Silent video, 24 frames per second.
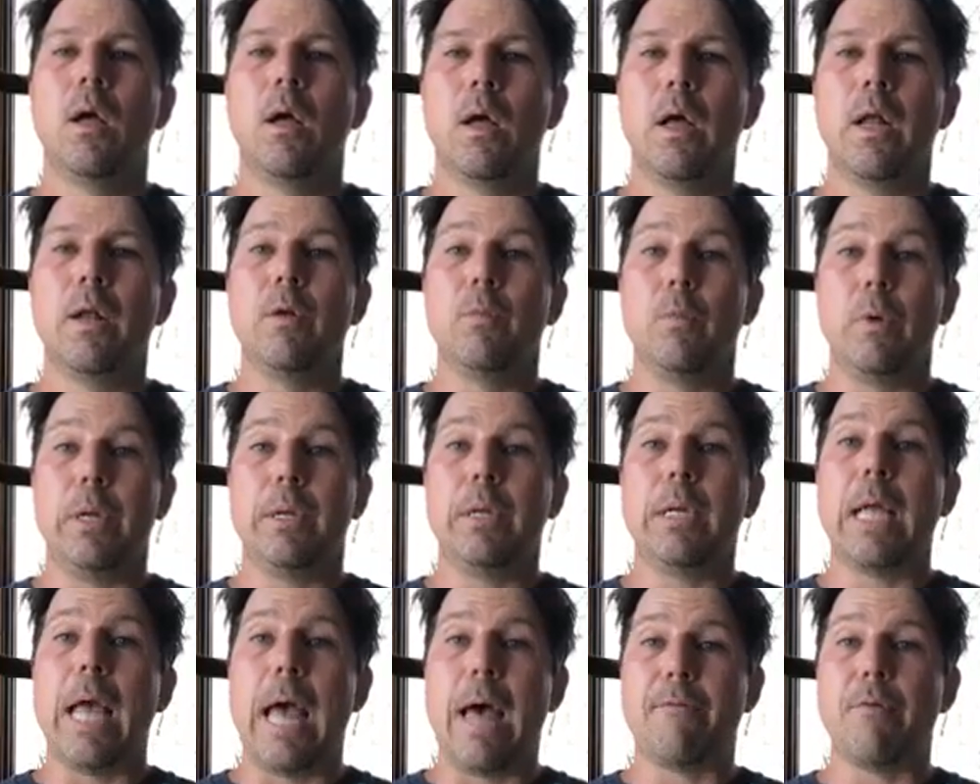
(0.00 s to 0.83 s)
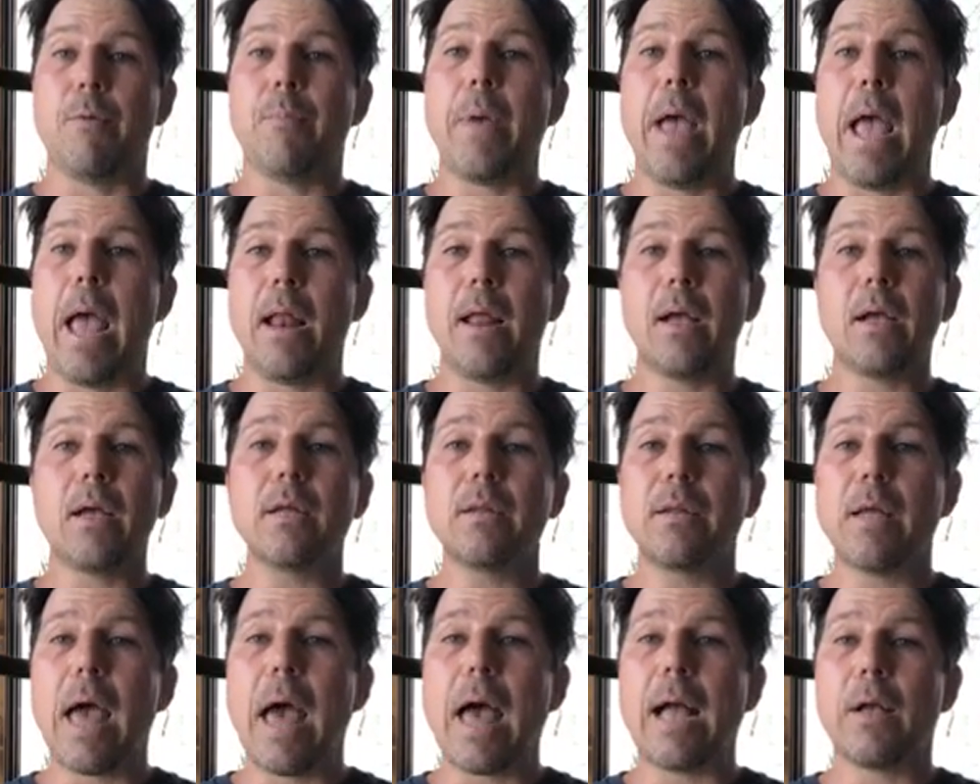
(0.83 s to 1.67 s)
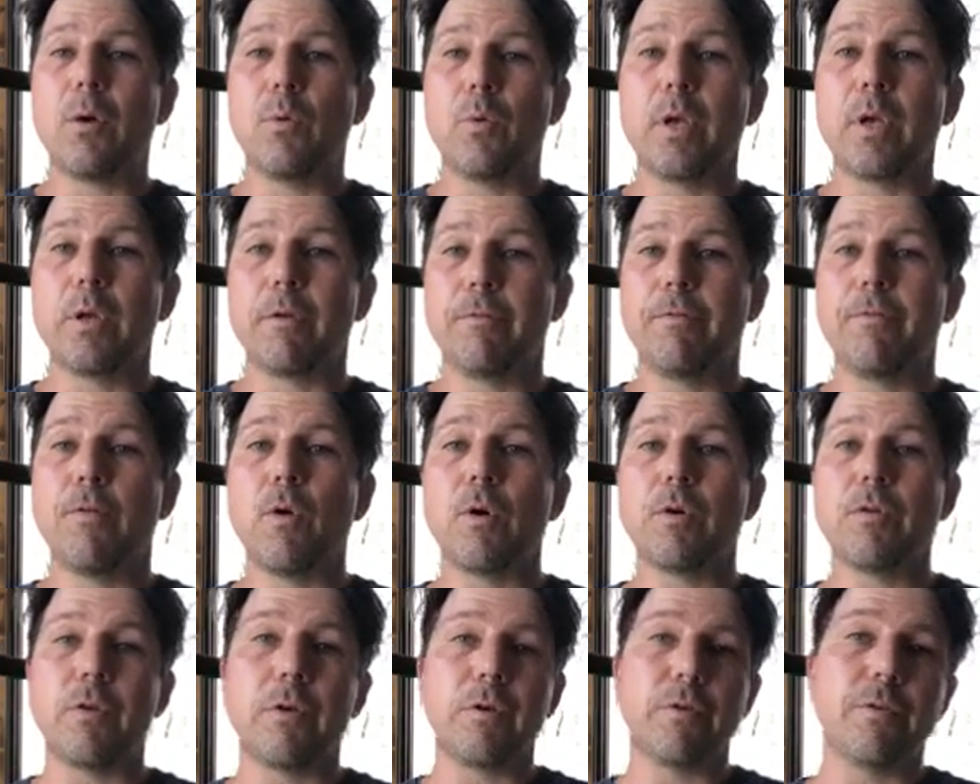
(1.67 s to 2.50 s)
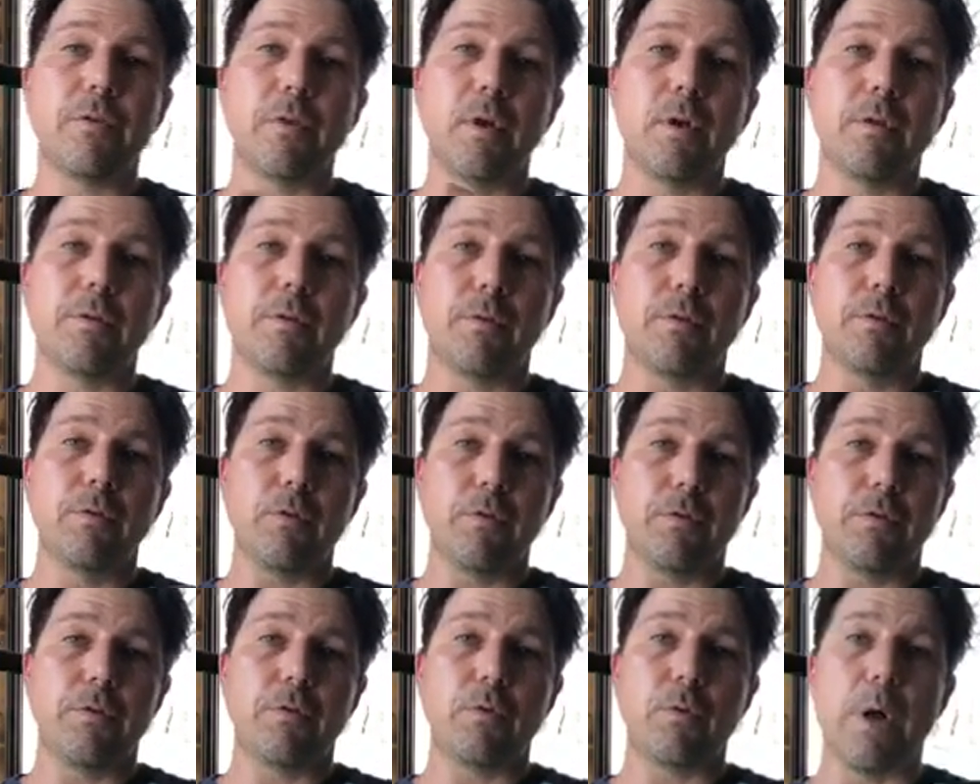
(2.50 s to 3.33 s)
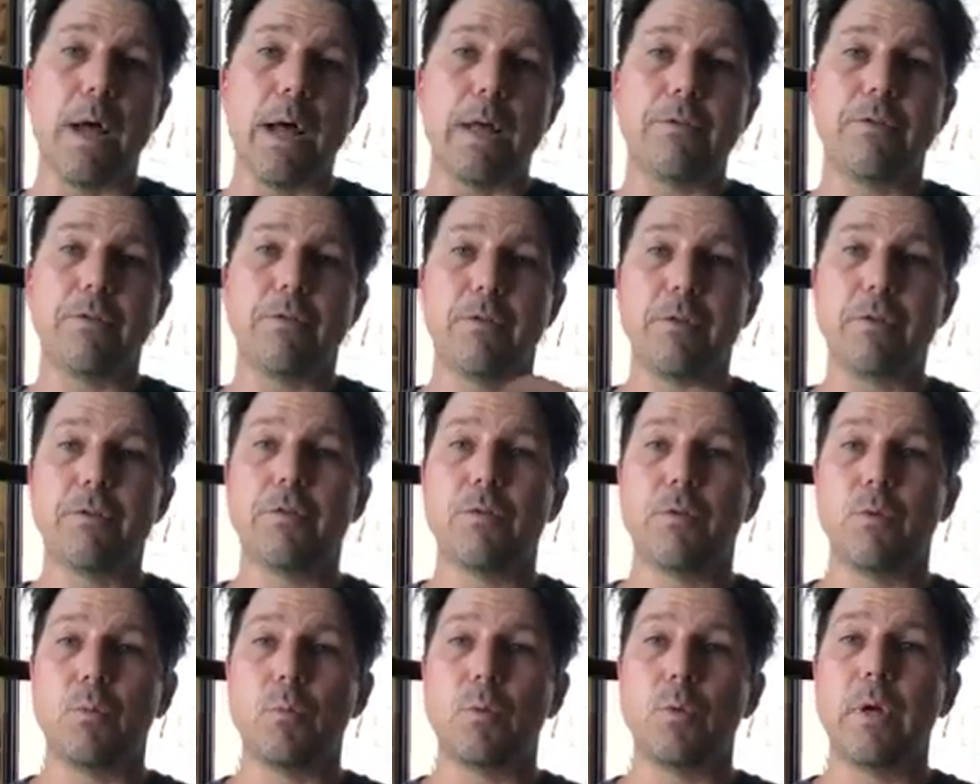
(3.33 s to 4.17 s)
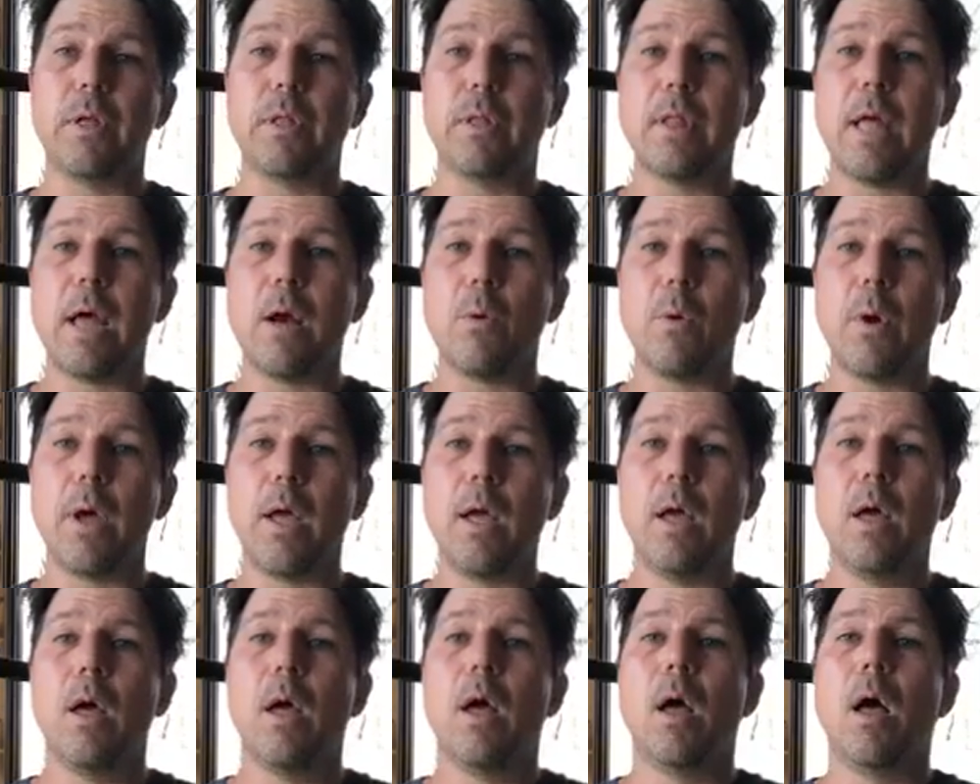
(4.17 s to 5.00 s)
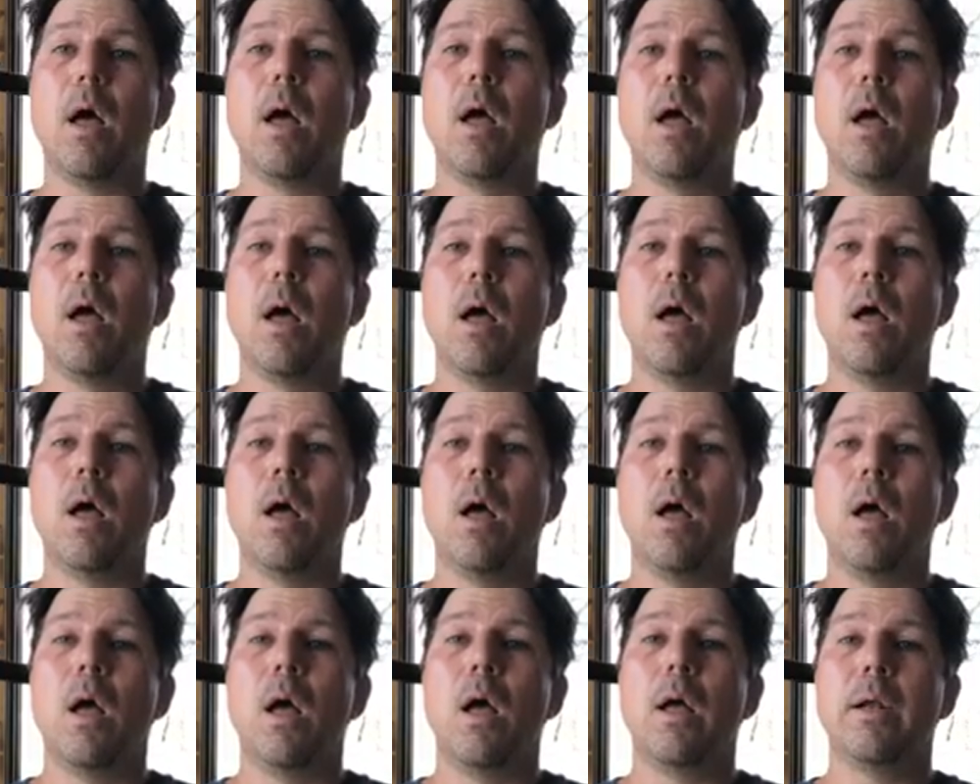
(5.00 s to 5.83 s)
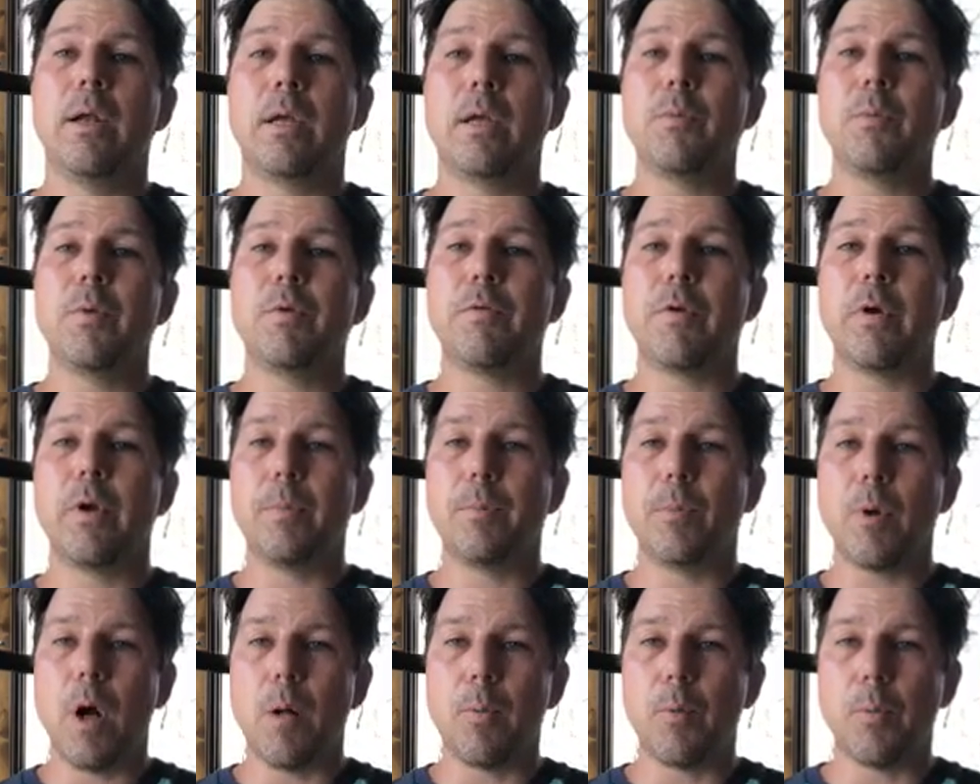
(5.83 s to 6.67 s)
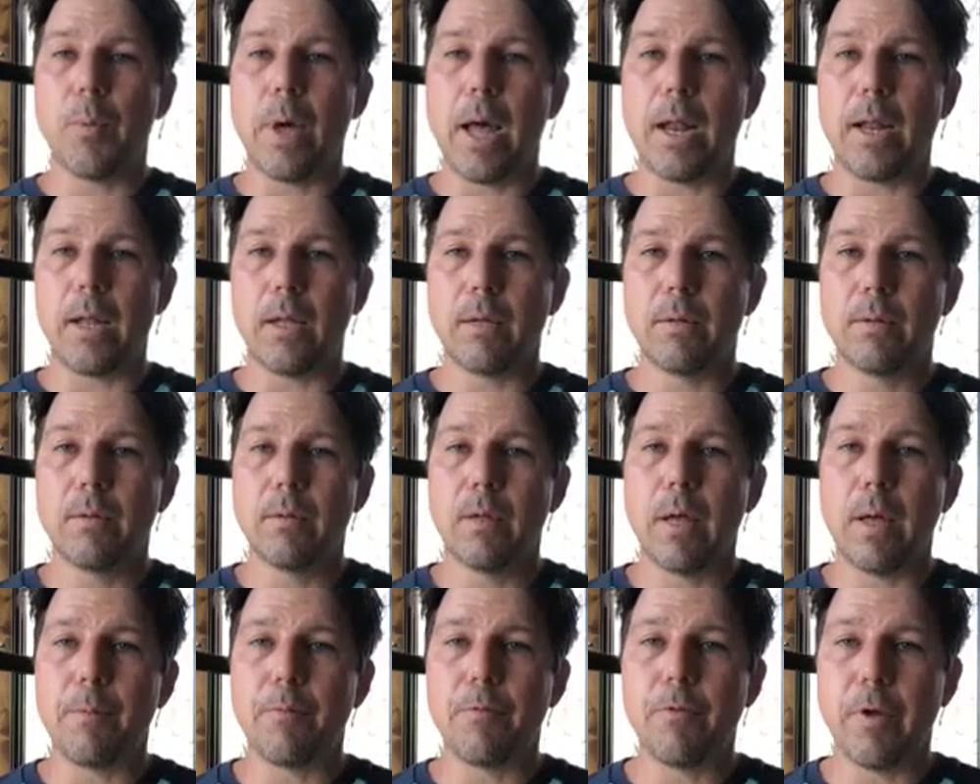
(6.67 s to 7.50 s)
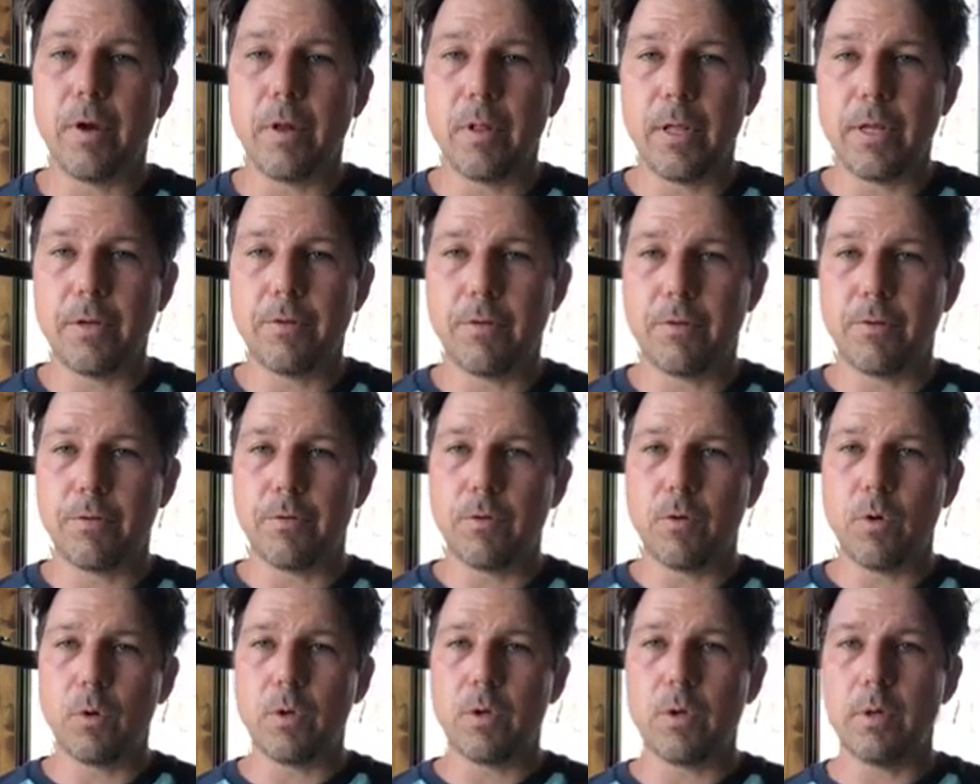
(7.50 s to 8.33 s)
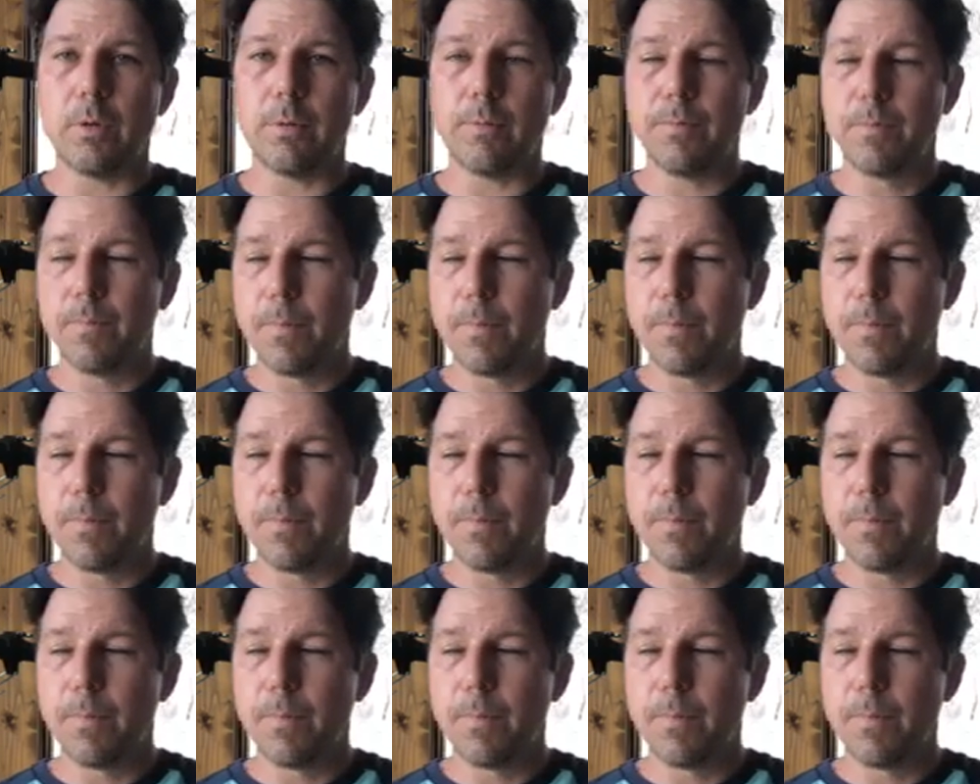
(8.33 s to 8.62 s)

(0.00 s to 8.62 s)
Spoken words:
and then we have a panic attack and we can force ourselves into stress just through breathing that way. And it can be very problematic. Hyperventilation is no good.